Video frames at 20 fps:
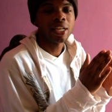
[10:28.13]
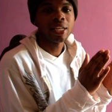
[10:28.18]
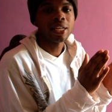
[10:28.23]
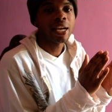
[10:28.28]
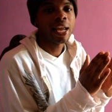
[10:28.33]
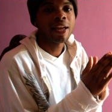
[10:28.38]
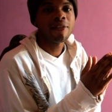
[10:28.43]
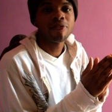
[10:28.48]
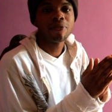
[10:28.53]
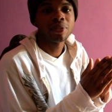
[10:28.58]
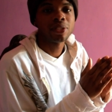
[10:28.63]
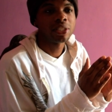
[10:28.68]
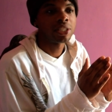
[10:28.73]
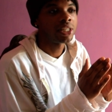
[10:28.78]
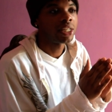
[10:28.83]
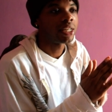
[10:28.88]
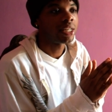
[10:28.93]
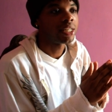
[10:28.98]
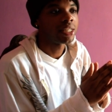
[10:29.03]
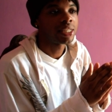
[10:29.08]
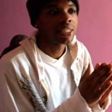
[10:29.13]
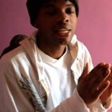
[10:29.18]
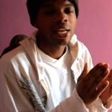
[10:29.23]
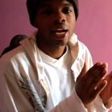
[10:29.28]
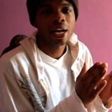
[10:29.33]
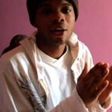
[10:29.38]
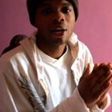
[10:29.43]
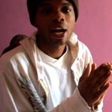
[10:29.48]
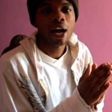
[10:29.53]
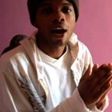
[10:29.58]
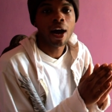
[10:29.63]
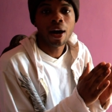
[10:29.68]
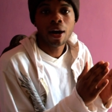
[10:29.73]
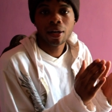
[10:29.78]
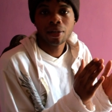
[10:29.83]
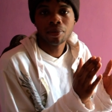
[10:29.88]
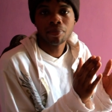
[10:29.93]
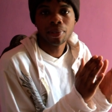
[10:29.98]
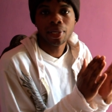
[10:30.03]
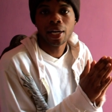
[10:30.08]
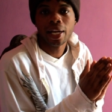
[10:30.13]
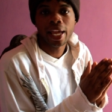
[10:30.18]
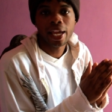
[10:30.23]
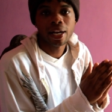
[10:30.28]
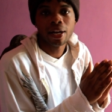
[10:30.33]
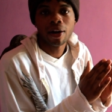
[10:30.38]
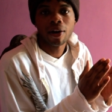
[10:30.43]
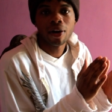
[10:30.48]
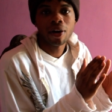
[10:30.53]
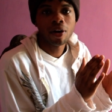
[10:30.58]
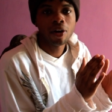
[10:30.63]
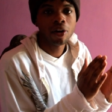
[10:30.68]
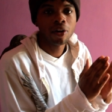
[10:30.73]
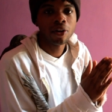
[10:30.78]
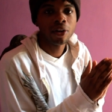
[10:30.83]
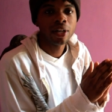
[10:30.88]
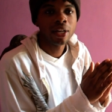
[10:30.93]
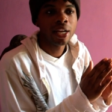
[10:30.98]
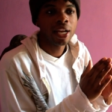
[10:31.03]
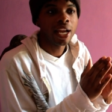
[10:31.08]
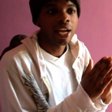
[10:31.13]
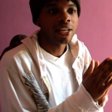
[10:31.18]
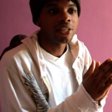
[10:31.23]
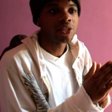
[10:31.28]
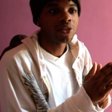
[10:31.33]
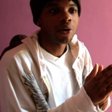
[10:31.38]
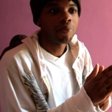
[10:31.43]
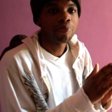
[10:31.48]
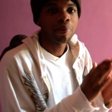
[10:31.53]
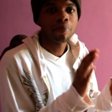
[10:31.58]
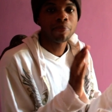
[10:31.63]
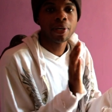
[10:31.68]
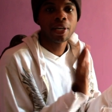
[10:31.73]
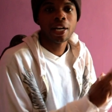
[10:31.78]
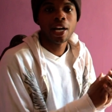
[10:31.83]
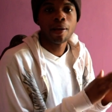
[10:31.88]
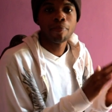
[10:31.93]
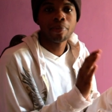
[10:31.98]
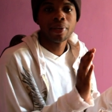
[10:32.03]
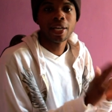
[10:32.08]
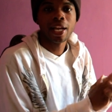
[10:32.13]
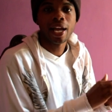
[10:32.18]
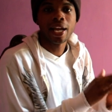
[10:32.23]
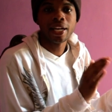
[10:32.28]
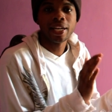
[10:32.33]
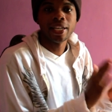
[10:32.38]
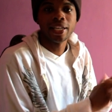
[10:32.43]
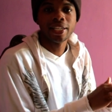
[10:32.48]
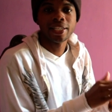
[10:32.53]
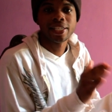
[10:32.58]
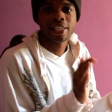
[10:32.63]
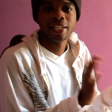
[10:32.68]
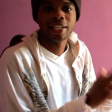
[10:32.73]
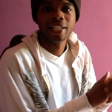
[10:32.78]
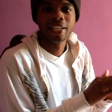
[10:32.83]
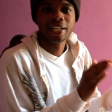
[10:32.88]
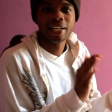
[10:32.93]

That shit is not audible at all. And some people clapping like this.